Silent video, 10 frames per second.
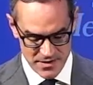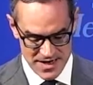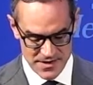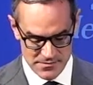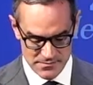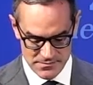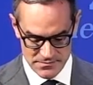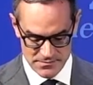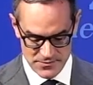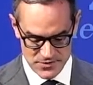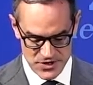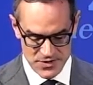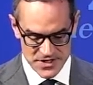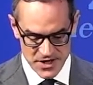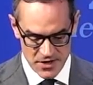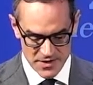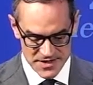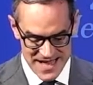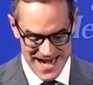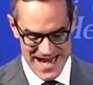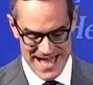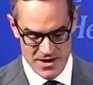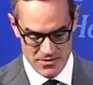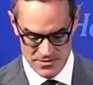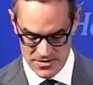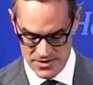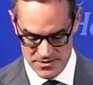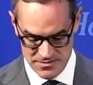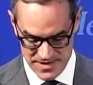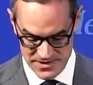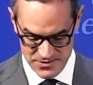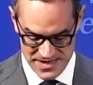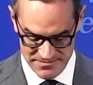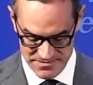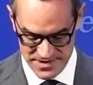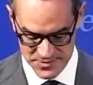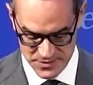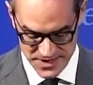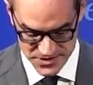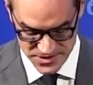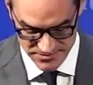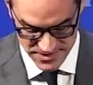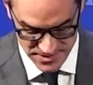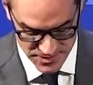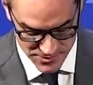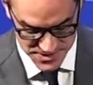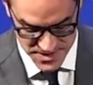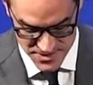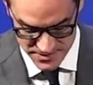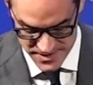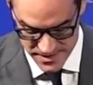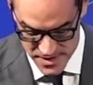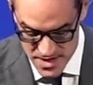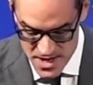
And there's no need to go into that now, although I do have an explanation if anybody wants to hear it later.